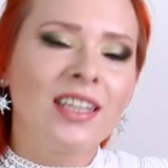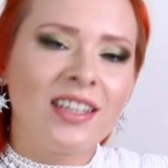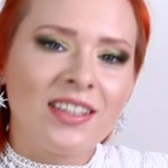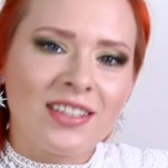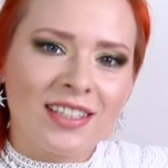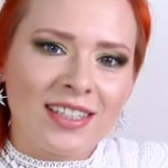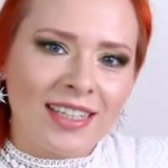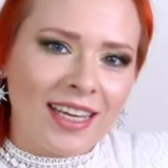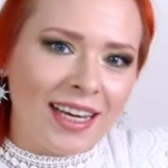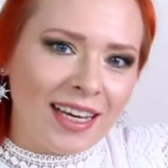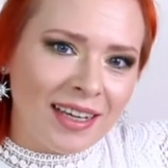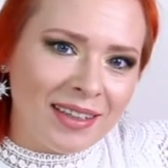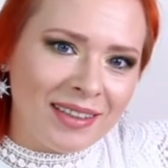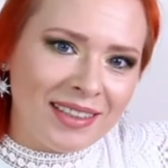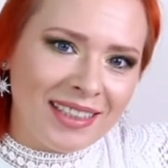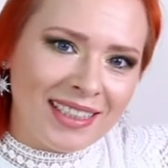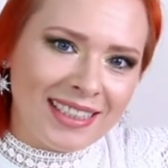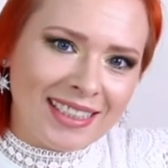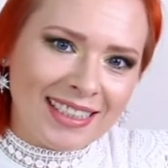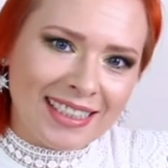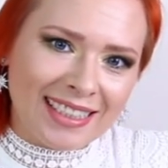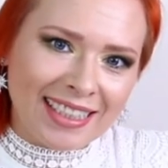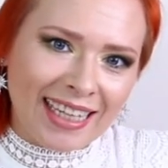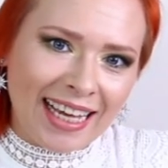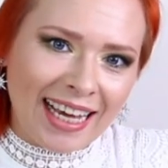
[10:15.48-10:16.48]
You see,
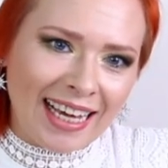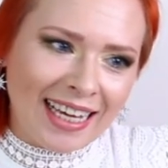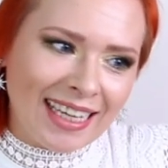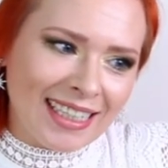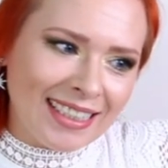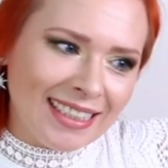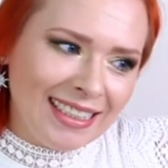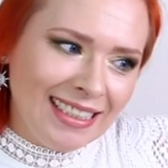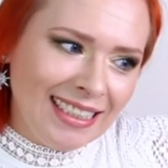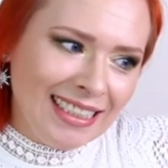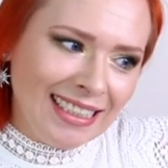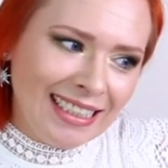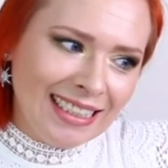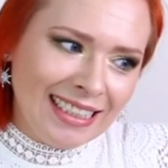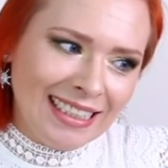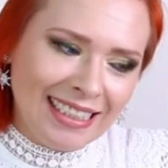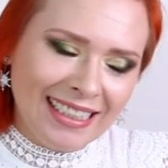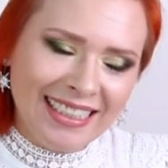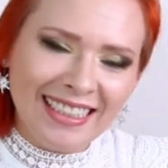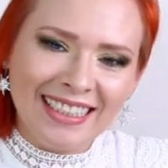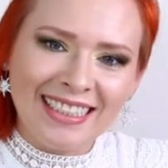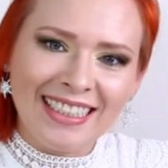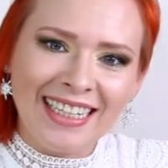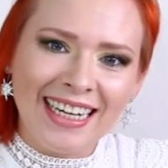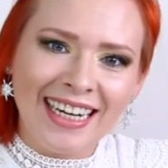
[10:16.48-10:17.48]
it's like,
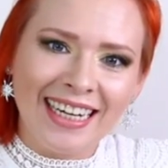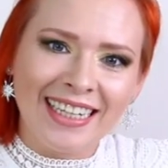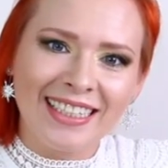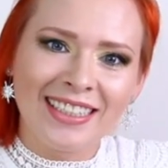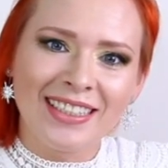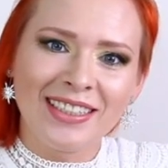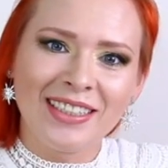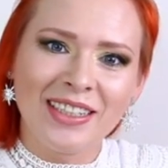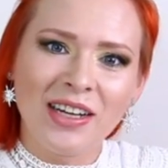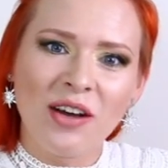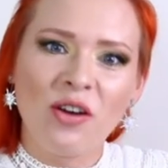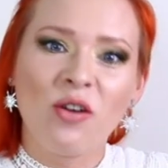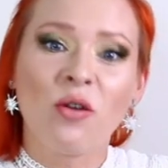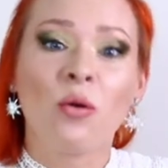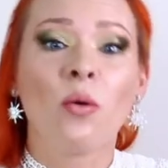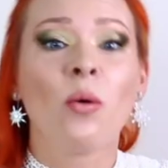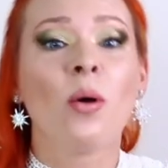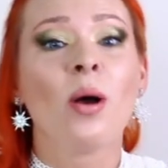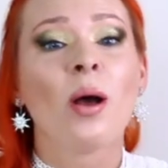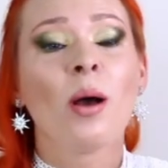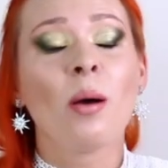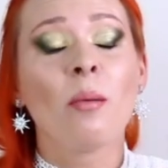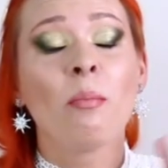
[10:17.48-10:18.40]
I don't know.